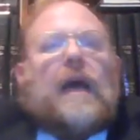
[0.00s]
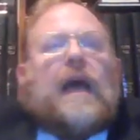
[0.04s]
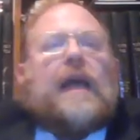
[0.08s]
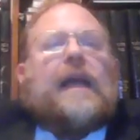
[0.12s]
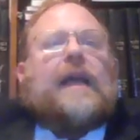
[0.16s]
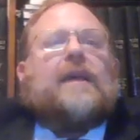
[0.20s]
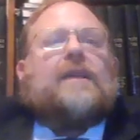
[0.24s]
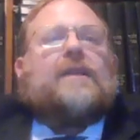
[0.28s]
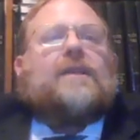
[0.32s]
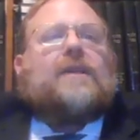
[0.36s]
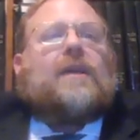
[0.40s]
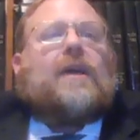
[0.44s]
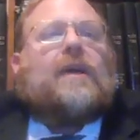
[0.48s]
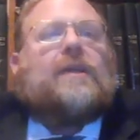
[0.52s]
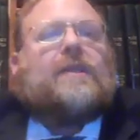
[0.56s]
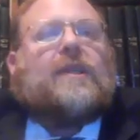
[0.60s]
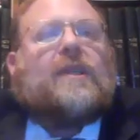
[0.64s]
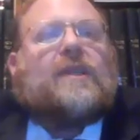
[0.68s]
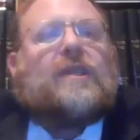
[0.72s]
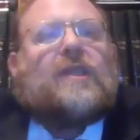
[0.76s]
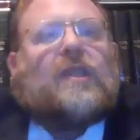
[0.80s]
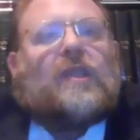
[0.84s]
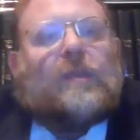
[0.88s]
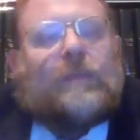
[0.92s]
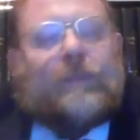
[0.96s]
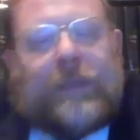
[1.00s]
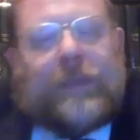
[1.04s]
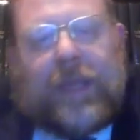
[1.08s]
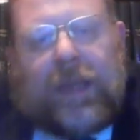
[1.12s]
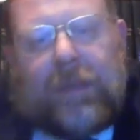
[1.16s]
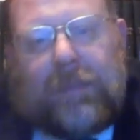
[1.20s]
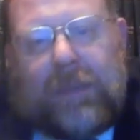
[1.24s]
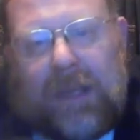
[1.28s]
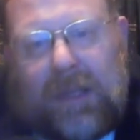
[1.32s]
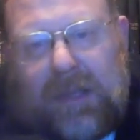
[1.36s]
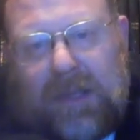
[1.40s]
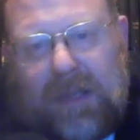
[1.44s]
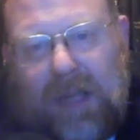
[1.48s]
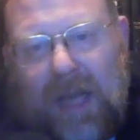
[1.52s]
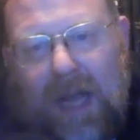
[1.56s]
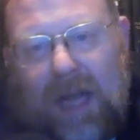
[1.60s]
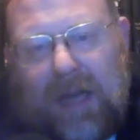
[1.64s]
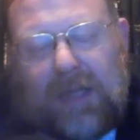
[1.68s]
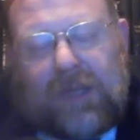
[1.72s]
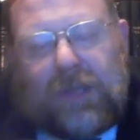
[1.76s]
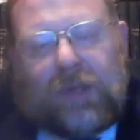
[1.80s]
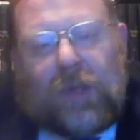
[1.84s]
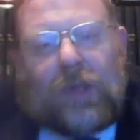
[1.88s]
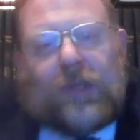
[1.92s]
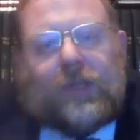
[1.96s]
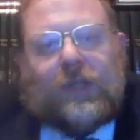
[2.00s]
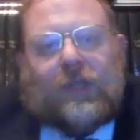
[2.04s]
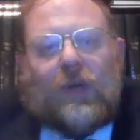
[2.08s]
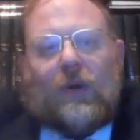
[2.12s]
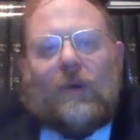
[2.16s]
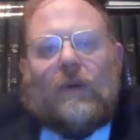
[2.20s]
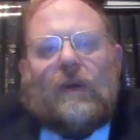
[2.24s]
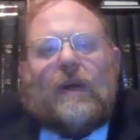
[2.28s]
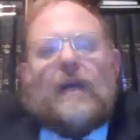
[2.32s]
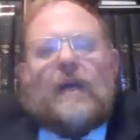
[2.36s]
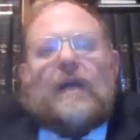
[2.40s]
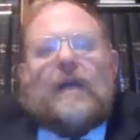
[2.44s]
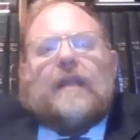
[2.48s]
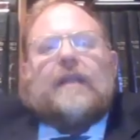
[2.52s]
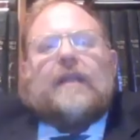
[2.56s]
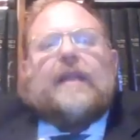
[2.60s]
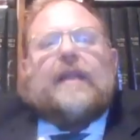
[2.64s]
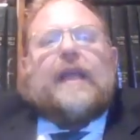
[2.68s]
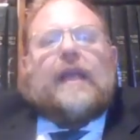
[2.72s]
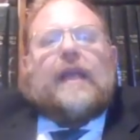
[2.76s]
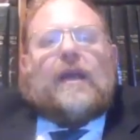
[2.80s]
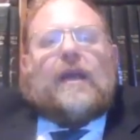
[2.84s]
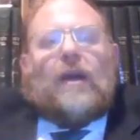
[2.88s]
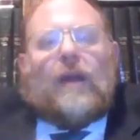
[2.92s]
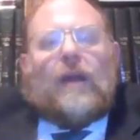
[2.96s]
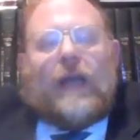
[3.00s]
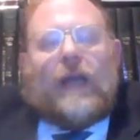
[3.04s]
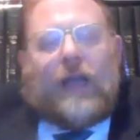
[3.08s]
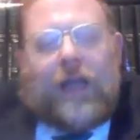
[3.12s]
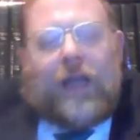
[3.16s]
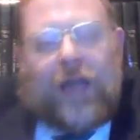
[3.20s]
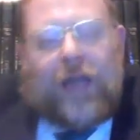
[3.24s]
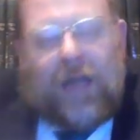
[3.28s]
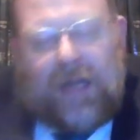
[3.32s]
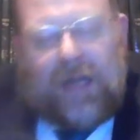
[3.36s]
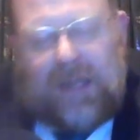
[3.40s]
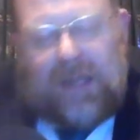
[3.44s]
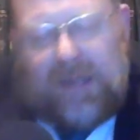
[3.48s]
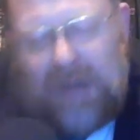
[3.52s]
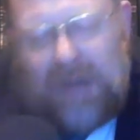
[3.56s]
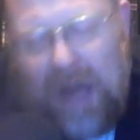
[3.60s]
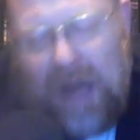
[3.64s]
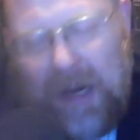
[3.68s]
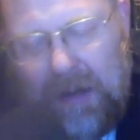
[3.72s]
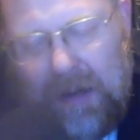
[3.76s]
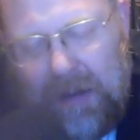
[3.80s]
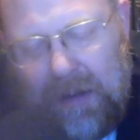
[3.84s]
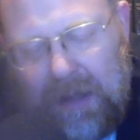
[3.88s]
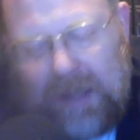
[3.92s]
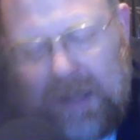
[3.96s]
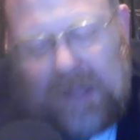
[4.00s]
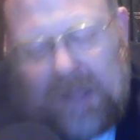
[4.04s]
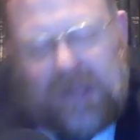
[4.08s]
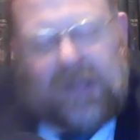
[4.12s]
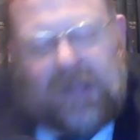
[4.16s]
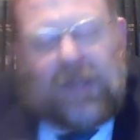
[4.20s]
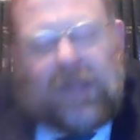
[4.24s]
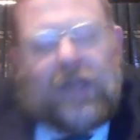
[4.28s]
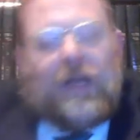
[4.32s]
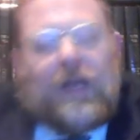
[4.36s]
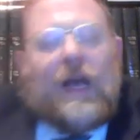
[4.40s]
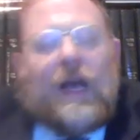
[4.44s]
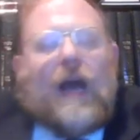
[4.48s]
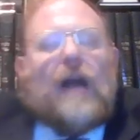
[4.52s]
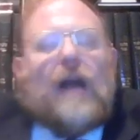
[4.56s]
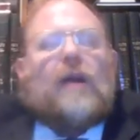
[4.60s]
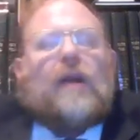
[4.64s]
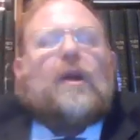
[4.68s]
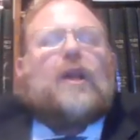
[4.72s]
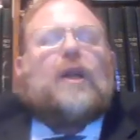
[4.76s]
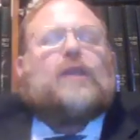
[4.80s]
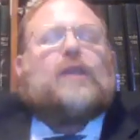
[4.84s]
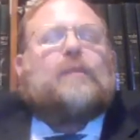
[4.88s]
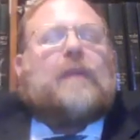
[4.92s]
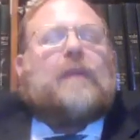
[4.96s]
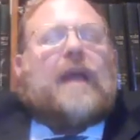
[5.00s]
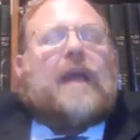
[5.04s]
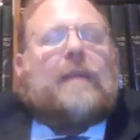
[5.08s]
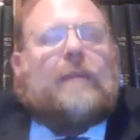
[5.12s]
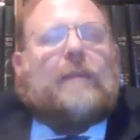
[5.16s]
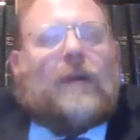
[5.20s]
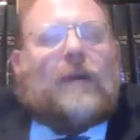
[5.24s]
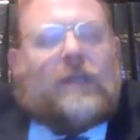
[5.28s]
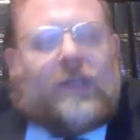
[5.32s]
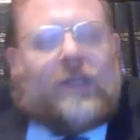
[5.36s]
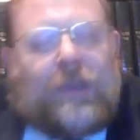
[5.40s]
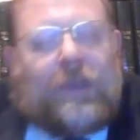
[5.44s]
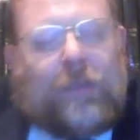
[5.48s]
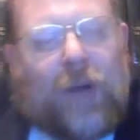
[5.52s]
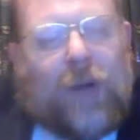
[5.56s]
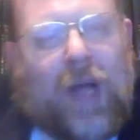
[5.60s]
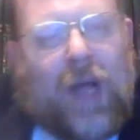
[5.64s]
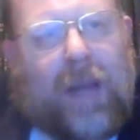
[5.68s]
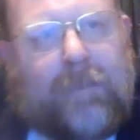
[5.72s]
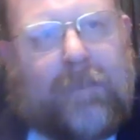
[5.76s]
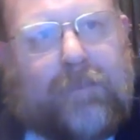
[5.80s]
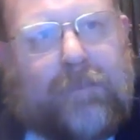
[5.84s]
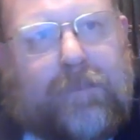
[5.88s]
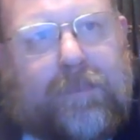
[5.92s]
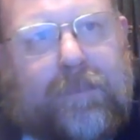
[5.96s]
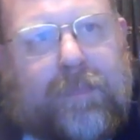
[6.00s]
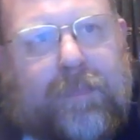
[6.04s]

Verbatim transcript: I guess because it's his panimius and it's also nikar in his in his across panim on Saboem.